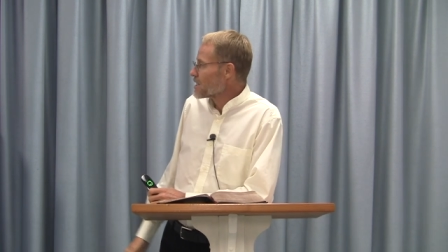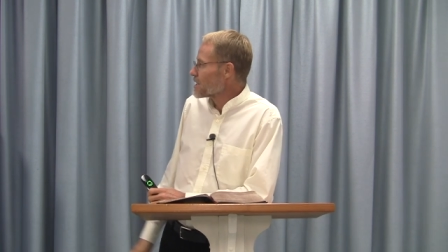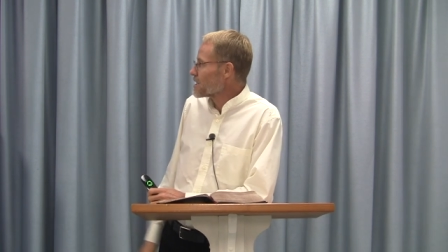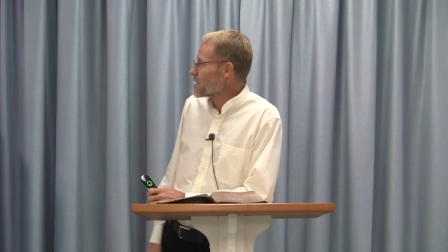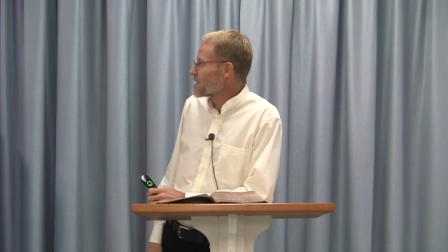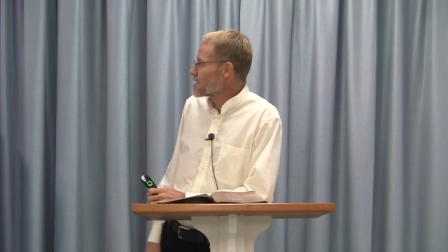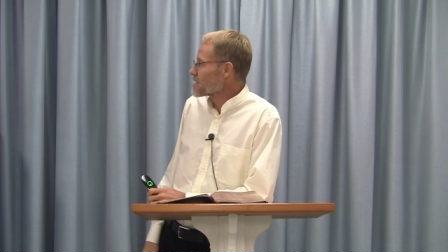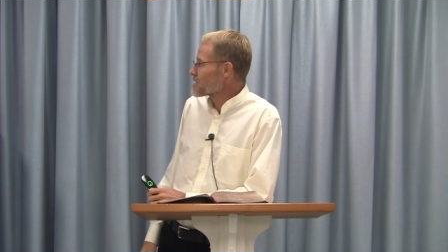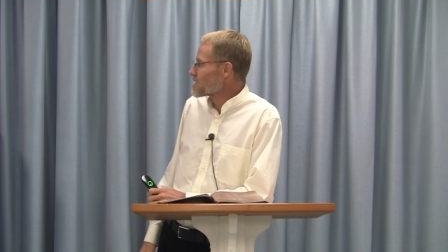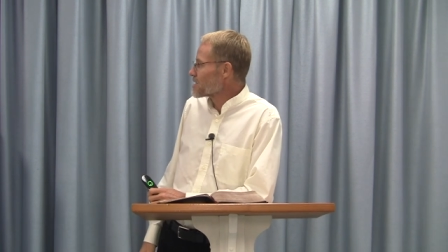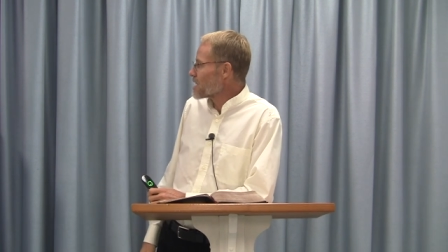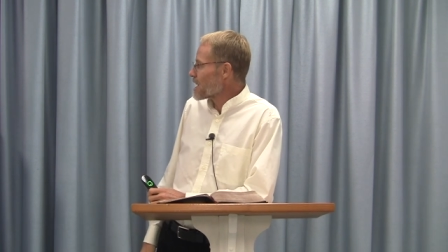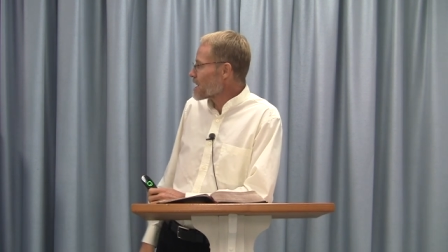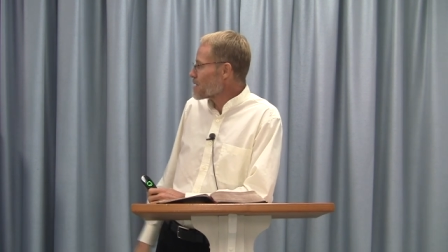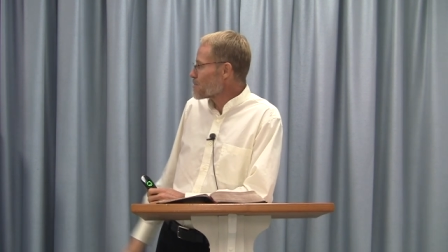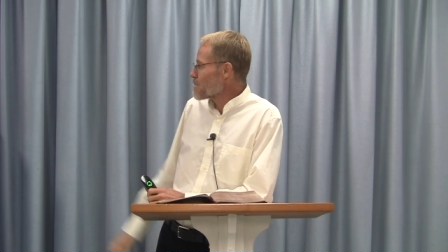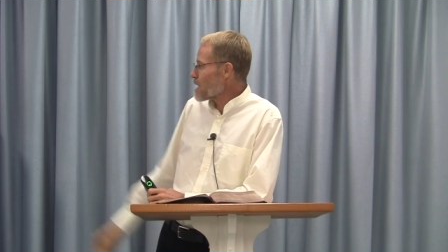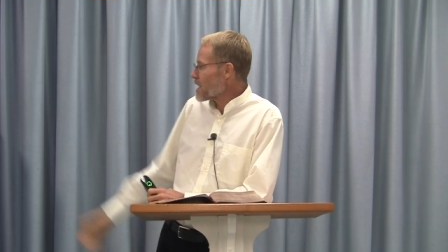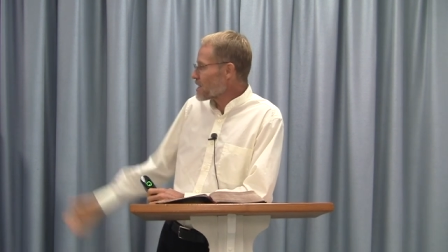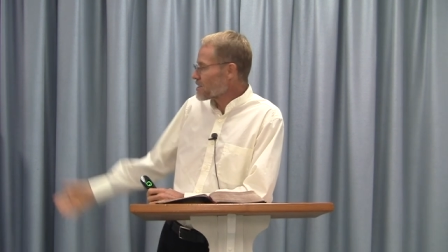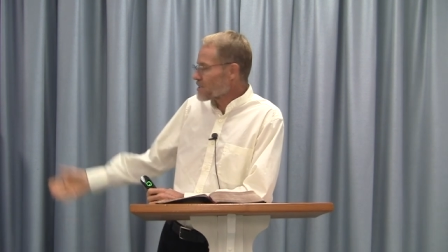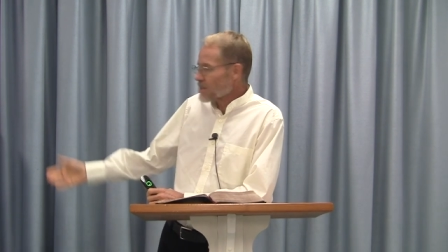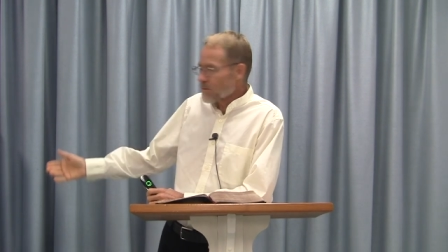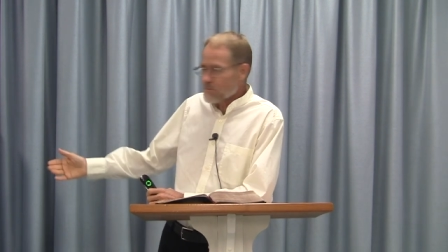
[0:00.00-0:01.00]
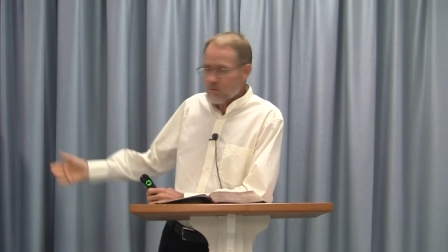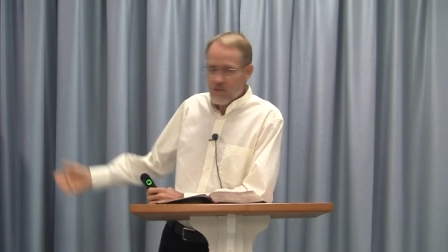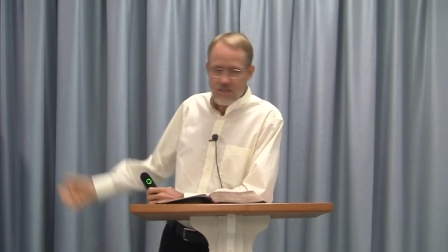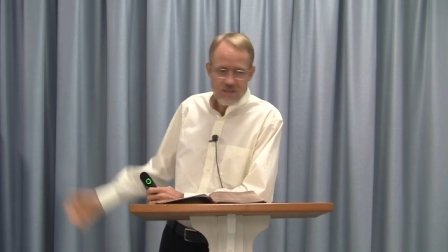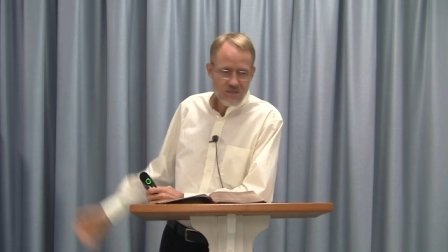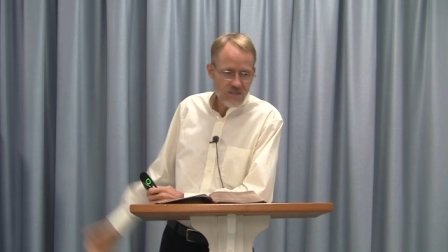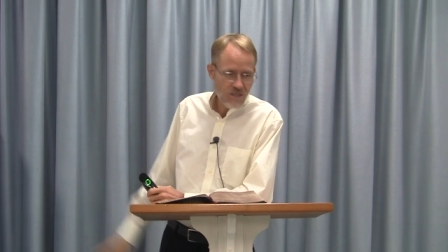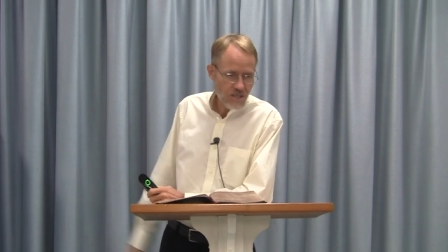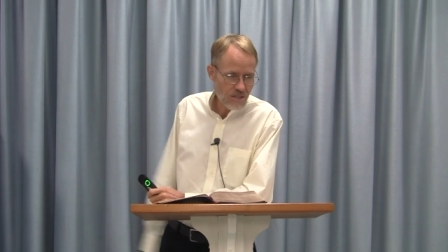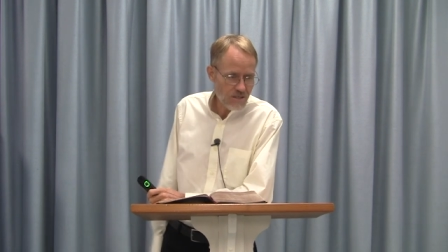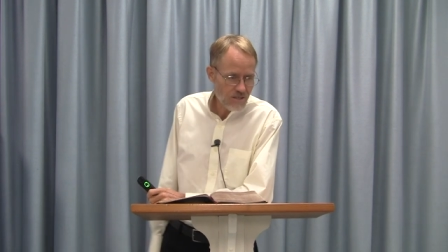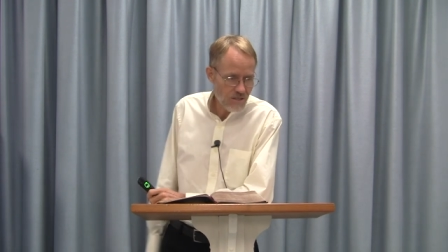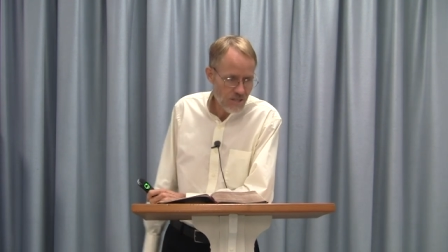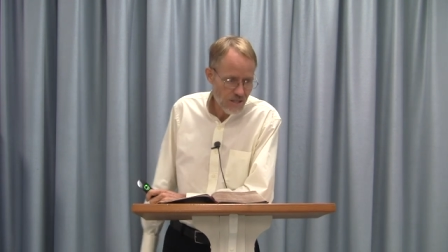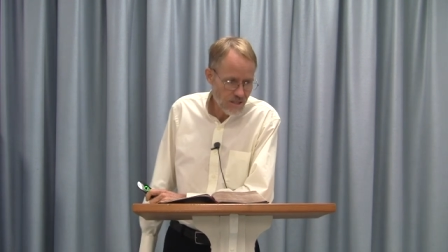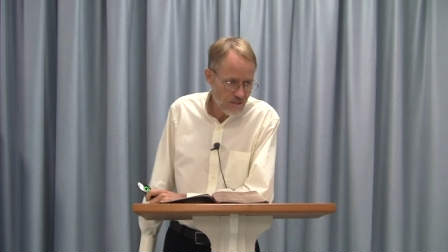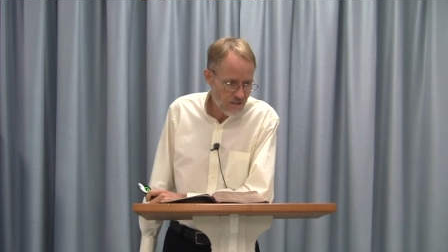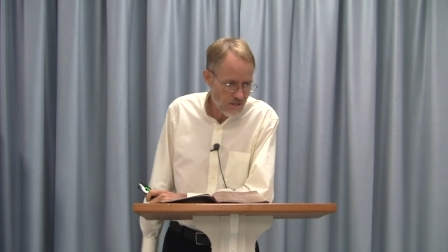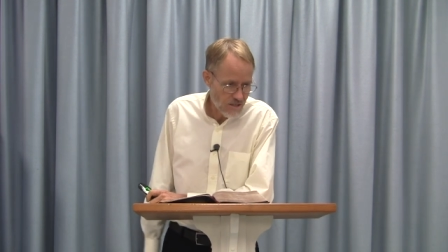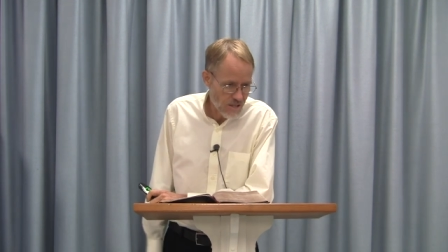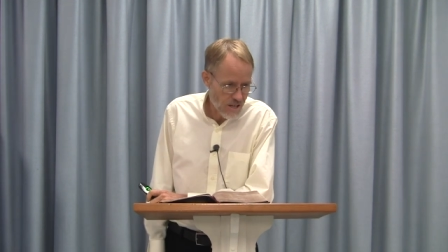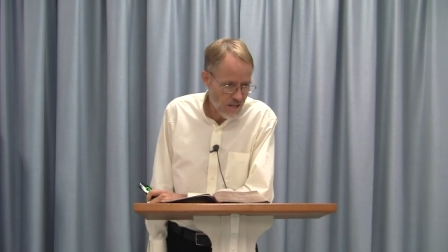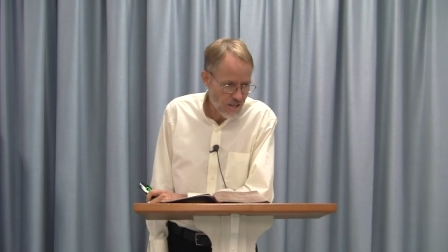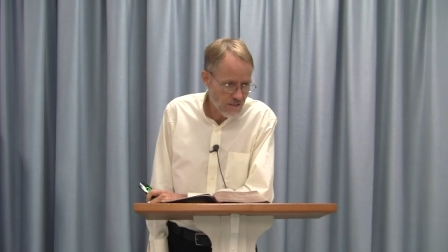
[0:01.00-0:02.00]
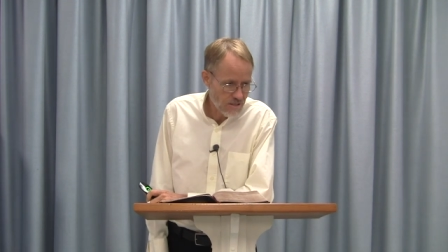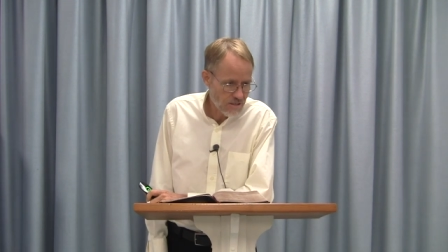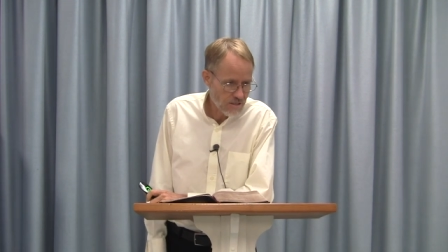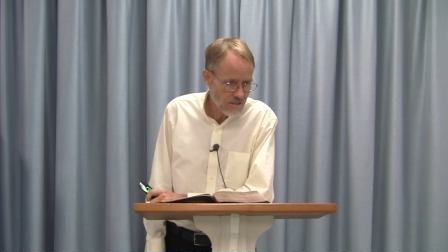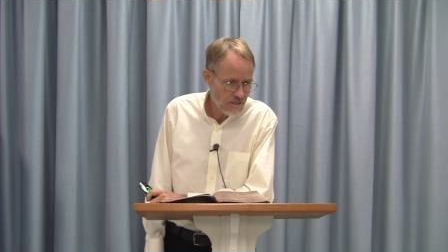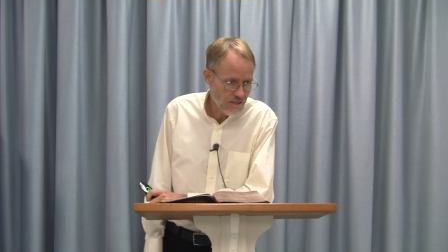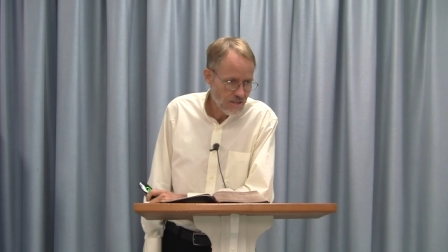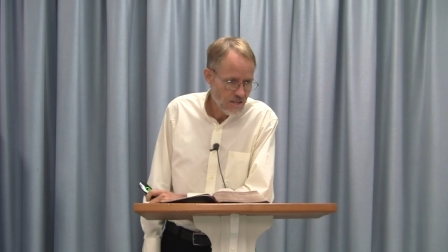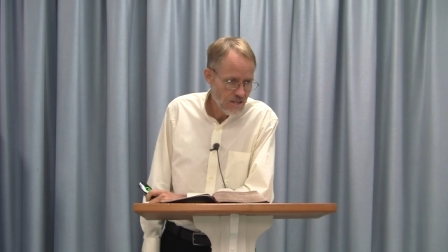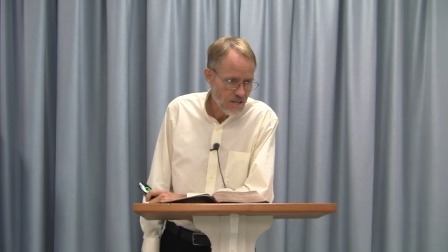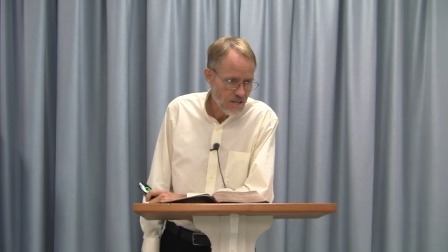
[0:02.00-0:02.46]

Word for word: His name adds up to 666